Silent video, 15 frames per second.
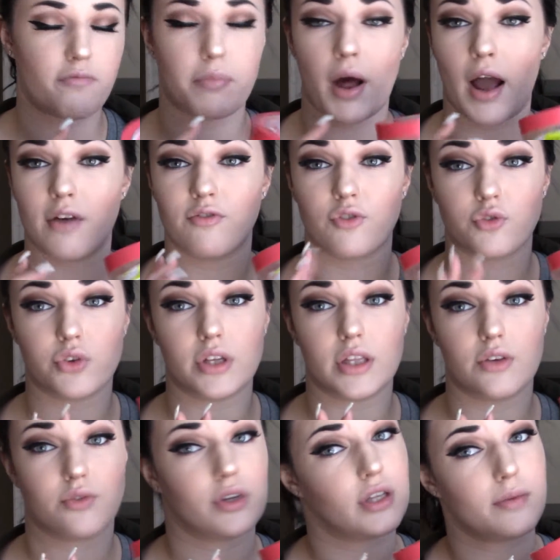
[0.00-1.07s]
But I've
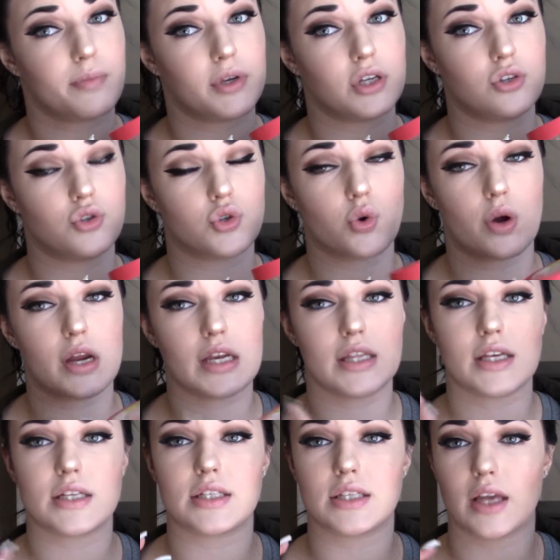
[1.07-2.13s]
really been enjoying
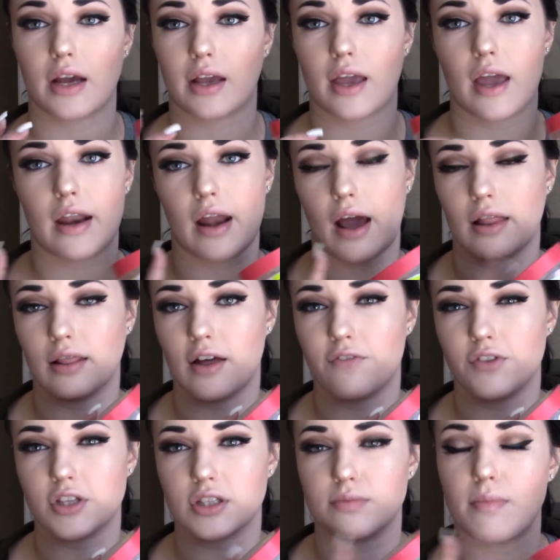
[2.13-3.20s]
this. Again, I love
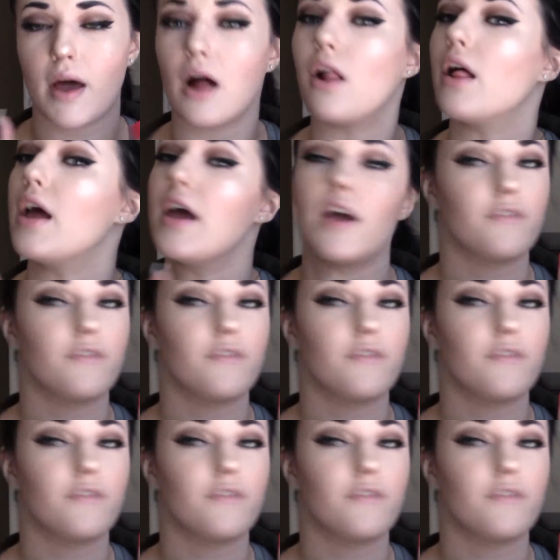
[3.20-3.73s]
the smell.